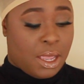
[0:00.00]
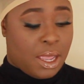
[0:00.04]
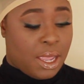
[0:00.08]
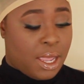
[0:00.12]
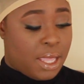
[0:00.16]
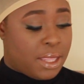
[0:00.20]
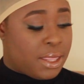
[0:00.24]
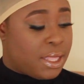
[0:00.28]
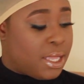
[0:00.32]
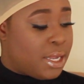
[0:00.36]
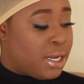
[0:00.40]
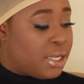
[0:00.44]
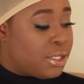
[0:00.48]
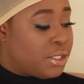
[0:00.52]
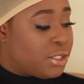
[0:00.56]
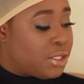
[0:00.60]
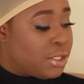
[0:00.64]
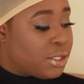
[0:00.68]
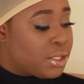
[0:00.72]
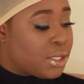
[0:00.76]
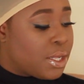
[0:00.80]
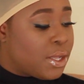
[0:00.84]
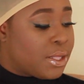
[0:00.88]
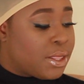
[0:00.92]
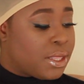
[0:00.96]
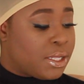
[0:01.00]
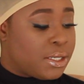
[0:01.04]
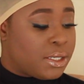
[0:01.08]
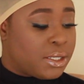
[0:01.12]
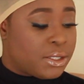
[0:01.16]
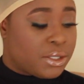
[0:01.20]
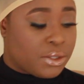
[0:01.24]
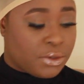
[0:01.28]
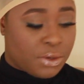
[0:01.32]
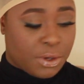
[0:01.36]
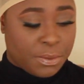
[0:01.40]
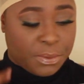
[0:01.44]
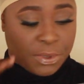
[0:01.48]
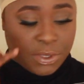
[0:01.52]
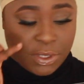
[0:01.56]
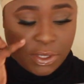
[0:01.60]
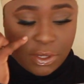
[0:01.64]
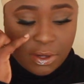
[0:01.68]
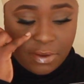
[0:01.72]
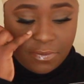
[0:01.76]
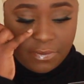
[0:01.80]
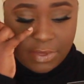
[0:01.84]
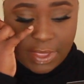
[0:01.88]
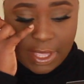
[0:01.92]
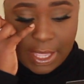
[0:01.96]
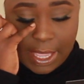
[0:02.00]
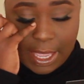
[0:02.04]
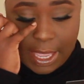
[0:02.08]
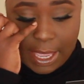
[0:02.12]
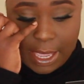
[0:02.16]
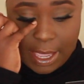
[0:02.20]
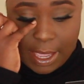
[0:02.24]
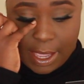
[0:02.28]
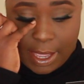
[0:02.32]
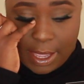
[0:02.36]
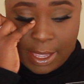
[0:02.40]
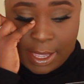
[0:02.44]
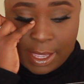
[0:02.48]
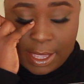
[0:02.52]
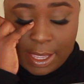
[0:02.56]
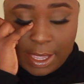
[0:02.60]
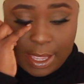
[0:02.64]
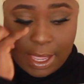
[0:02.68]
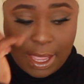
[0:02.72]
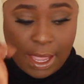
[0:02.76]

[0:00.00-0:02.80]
And then it's just got the description of the hair.